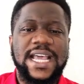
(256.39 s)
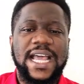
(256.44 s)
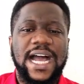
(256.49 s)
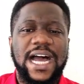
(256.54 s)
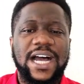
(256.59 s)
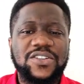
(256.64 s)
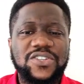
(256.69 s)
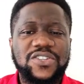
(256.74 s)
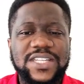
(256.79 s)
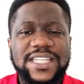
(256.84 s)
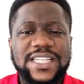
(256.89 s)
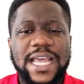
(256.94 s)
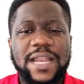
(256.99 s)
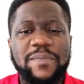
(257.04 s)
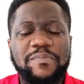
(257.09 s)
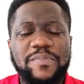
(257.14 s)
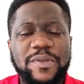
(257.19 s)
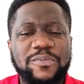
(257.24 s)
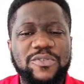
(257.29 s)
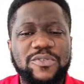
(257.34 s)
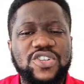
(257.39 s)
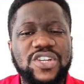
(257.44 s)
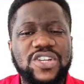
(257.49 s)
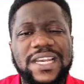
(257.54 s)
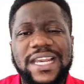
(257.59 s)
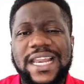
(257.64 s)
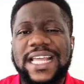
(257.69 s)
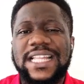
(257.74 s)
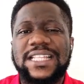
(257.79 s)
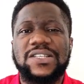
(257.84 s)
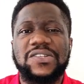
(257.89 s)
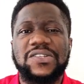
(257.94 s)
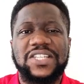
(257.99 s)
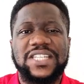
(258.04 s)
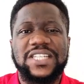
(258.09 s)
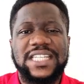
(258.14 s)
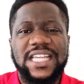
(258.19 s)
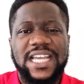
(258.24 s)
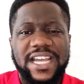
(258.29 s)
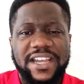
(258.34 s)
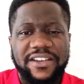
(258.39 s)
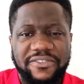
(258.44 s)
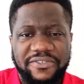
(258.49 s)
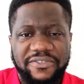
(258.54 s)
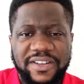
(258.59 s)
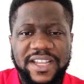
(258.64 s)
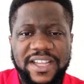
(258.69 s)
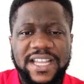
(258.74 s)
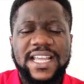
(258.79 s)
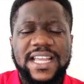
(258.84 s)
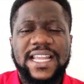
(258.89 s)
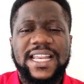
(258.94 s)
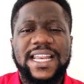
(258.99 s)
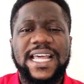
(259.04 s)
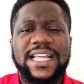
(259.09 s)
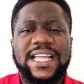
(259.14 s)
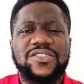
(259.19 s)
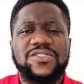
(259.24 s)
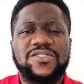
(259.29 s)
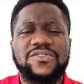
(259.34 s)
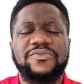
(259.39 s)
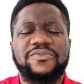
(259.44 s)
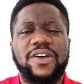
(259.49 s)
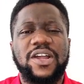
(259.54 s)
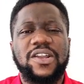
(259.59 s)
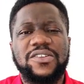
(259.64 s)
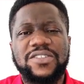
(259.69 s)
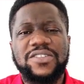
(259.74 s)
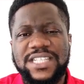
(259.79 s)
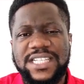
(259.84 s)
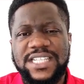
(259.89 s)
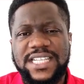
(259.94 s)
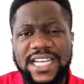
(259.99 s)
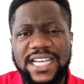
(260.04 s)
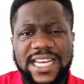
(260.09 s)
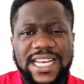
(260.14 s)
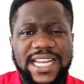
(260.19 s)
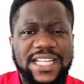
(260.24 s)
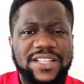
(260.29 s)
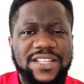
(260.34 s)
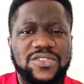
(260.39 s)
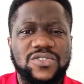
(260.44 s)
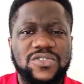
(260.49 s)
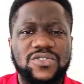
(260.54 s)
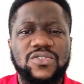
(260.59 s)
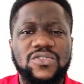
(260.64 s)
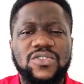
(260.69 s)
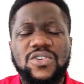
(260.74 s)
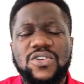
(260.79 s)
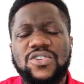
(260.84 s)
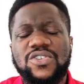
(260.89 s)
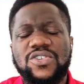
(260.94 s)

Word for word: I also said people should learn to serve learn to volunteer, learn to,